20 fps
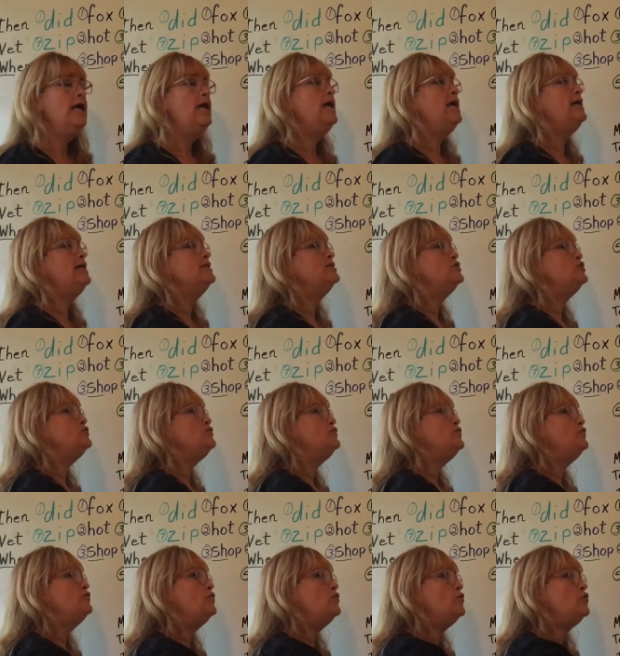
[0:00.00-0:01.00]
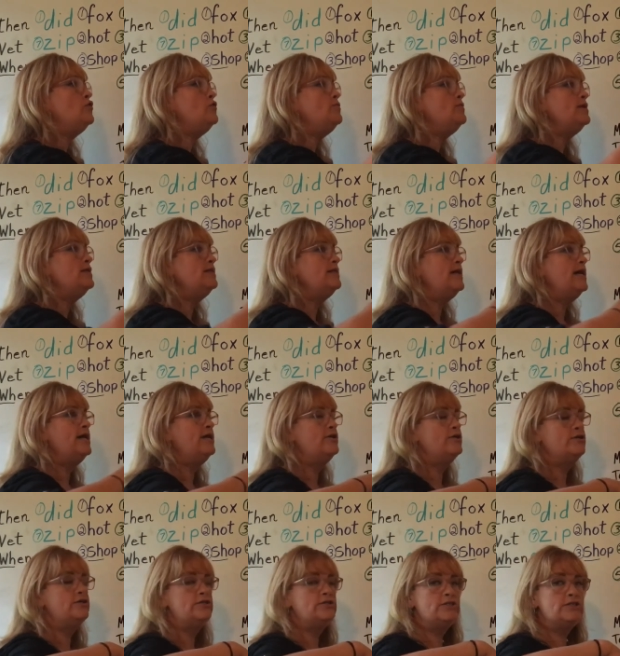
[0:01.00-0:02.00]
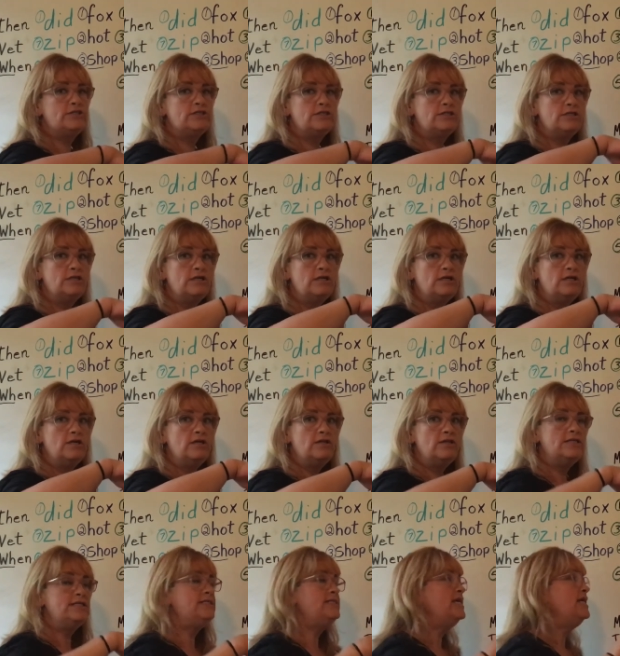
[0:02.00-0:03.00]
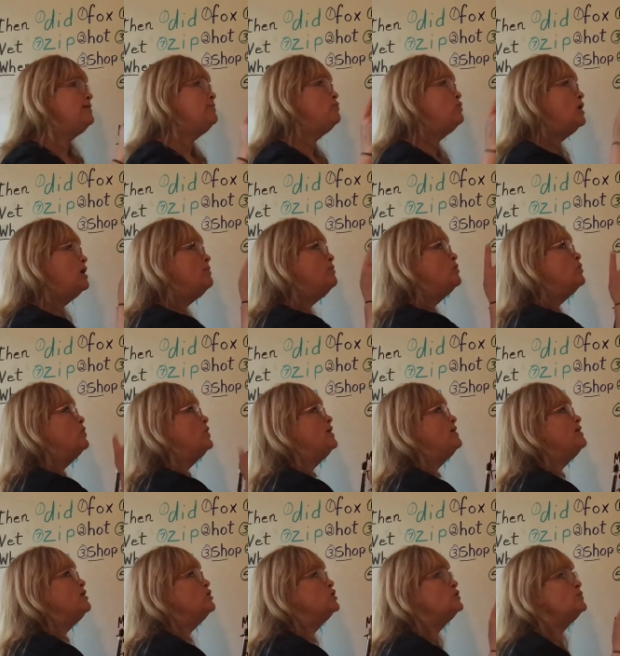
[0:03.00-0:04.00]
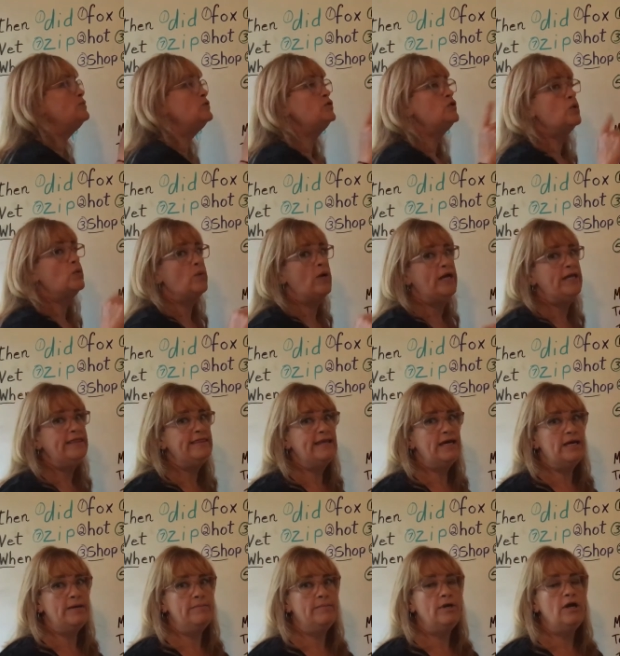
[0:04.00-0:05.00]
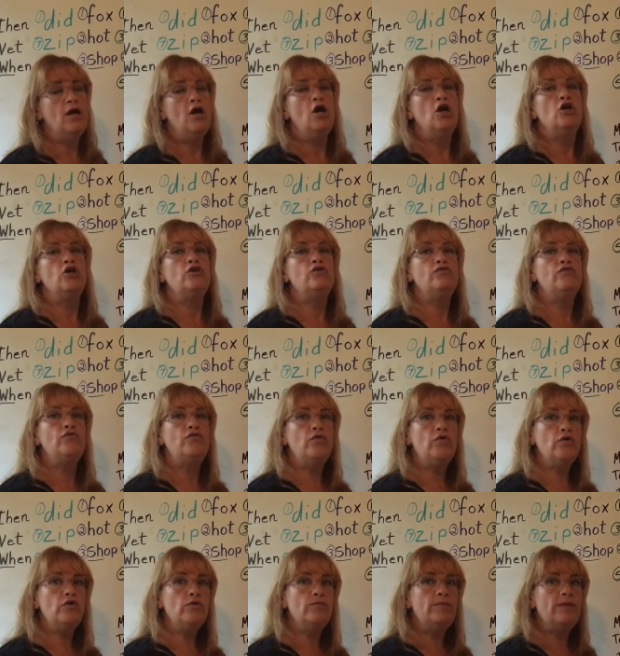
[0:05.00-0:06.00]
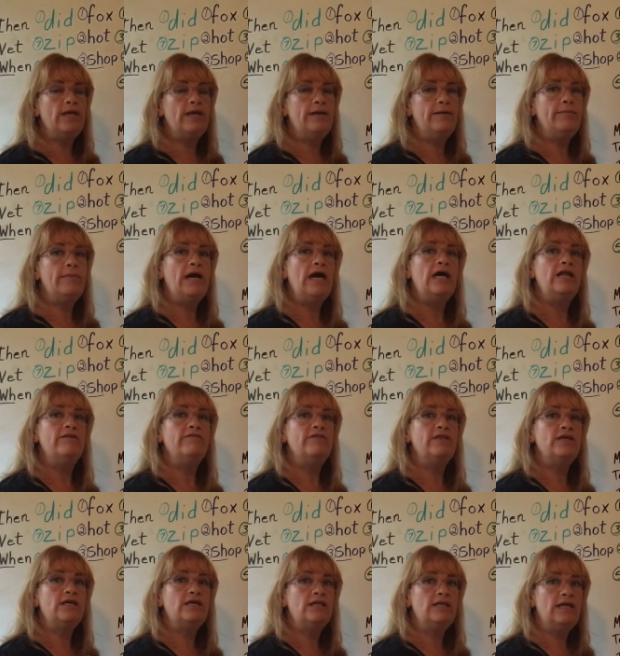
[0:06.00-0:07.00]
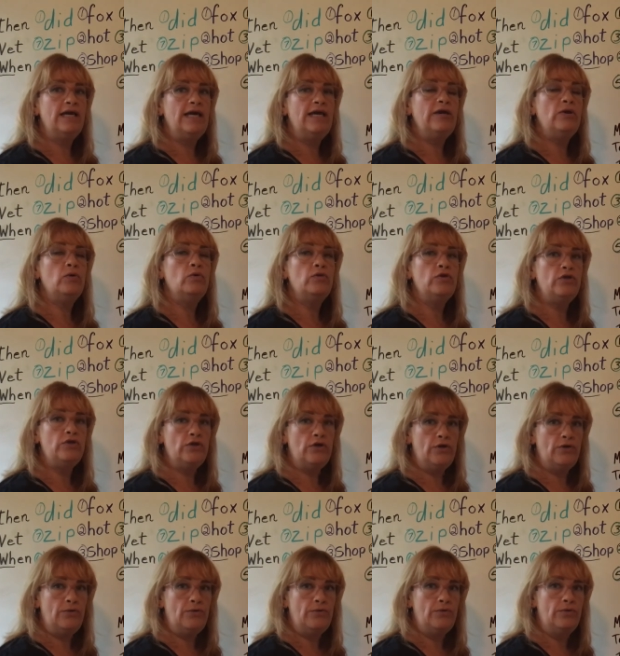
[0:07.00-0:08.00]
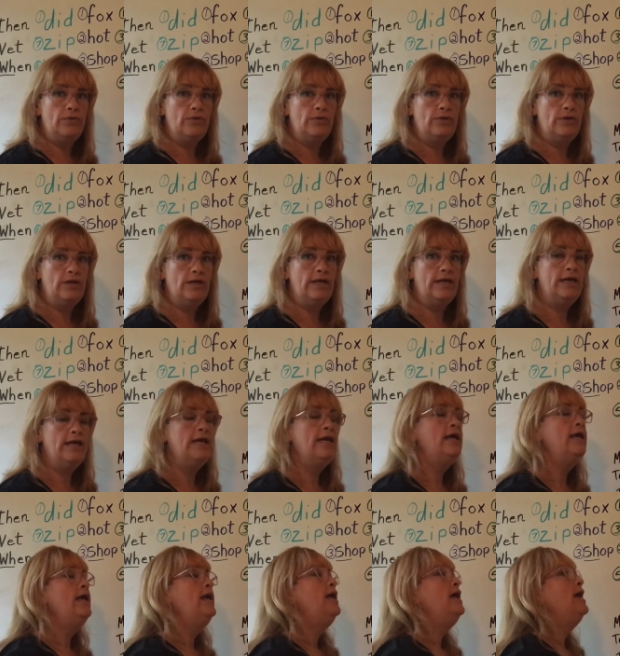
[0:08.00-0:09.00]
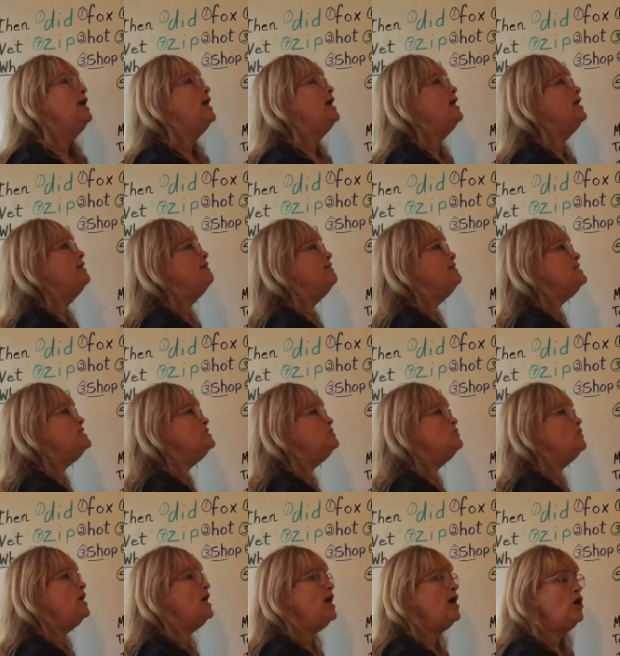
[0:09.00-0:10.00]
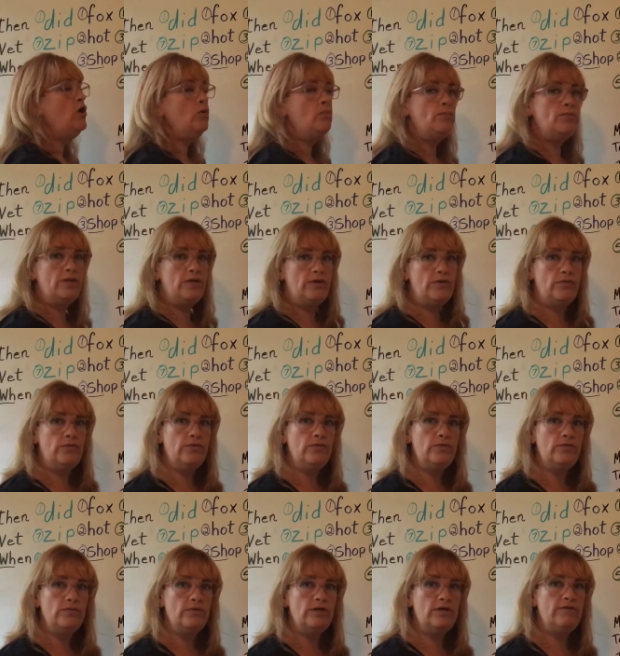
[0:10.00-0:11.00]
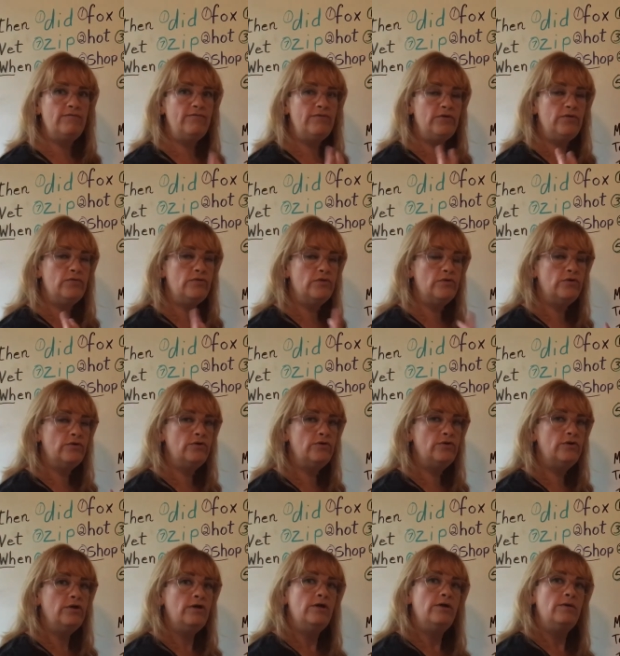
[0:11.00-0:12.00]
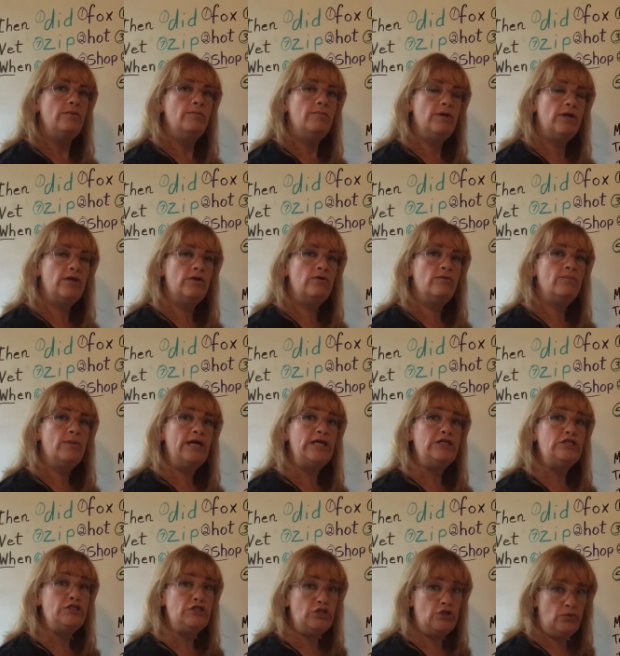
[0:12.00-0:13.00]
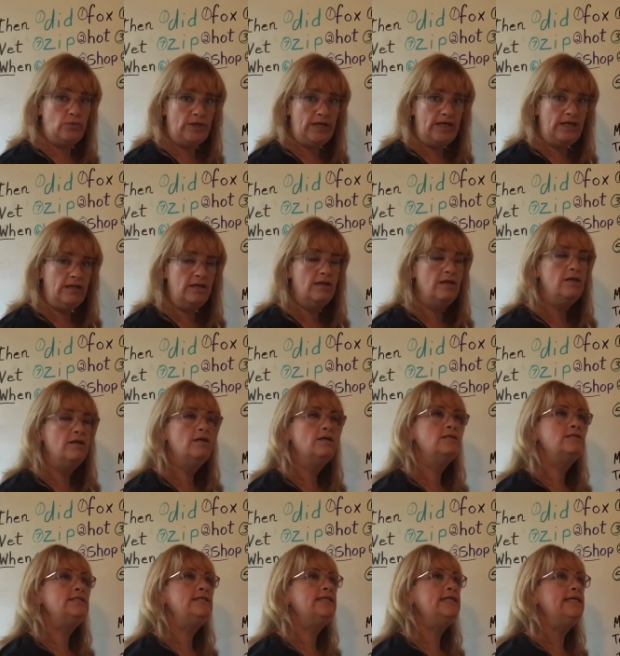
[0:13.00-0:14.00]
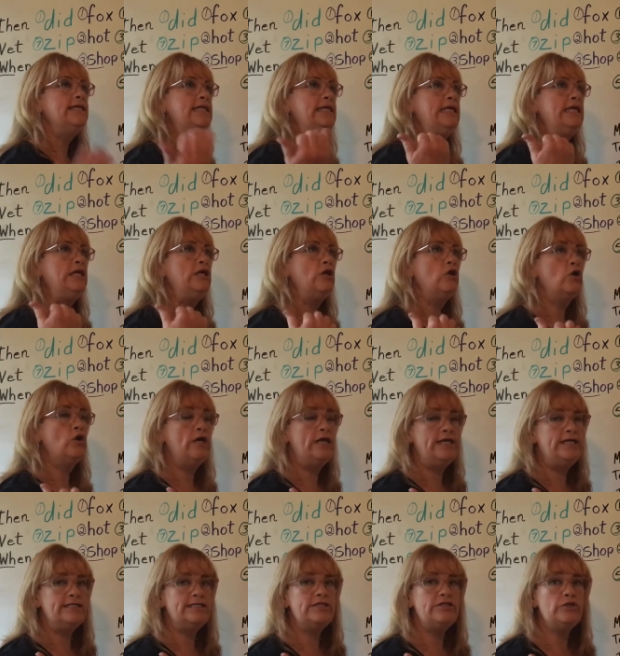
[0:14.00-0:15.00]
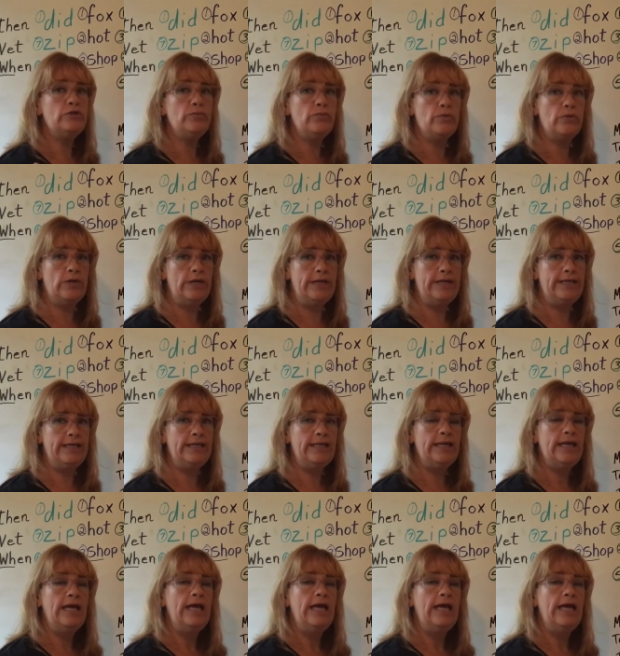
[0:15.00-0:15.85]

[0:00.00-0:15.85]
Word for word: and you form the letters the same proper way that you're supposed to write them. You form them out of the clay or the dough. And this will help you if you learn better by doing to get it ingrained in your brain